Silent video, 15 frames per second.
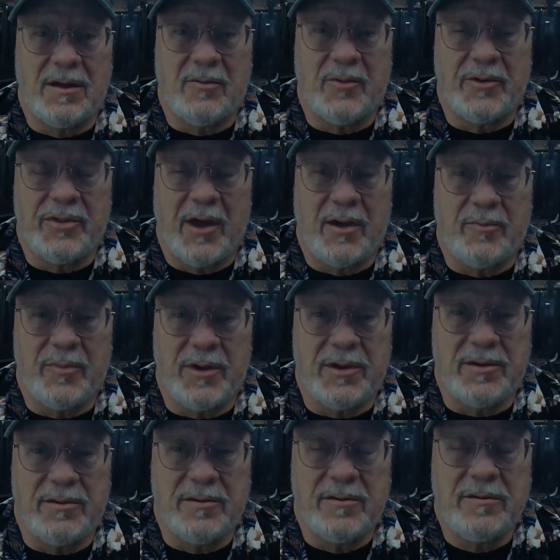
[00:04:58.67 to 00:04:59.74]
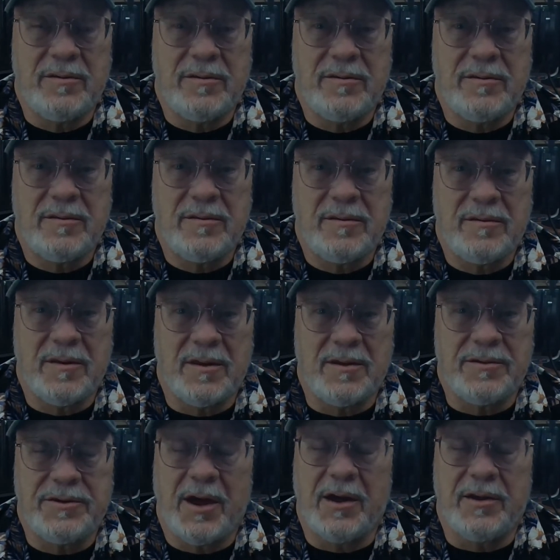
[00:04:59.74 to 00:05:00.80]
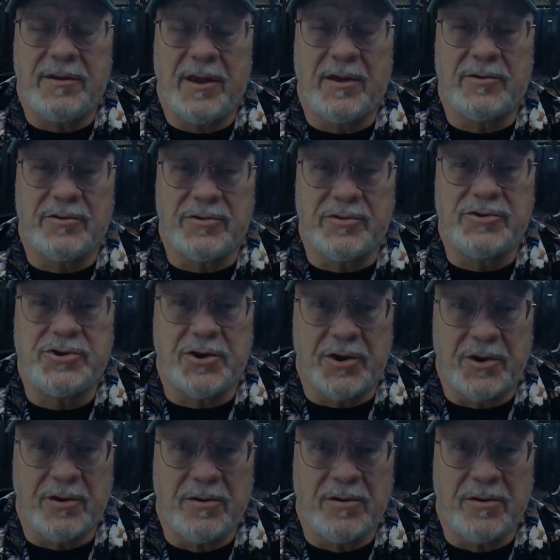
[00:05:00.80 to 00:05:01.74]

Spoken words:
without being tied down to the chair,